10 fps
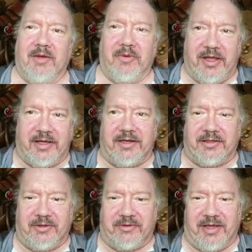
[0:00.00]
We're going to
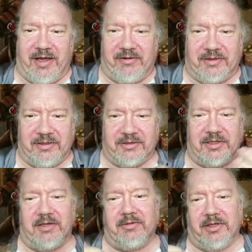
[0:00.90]
do characters.
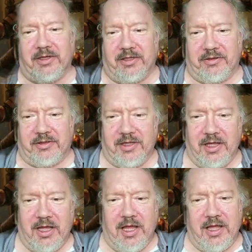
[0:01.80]
I'm going to.
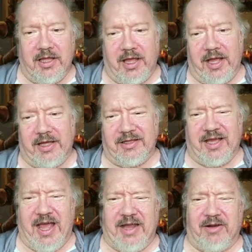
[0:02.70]
I
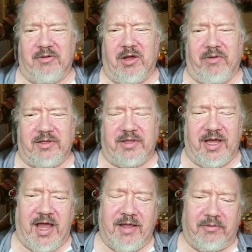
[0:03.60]
I don't know what
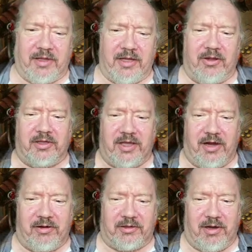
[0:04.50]
I I know the
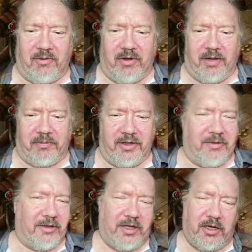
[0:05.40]
character I want to
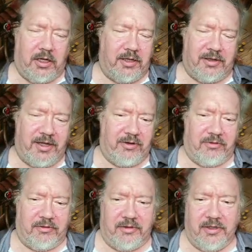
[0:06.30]
play, but I I
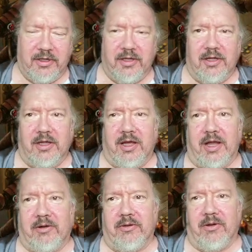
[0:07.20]
don't
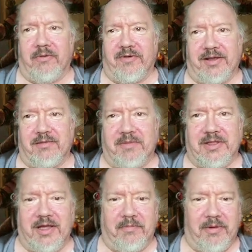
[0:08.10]
I don't know if I can be
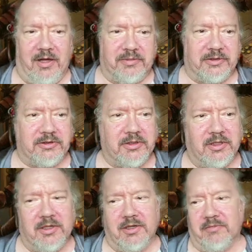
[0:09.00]
that pompous,
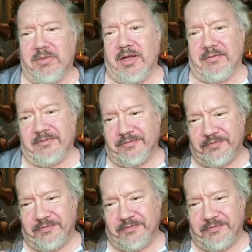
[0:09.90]
but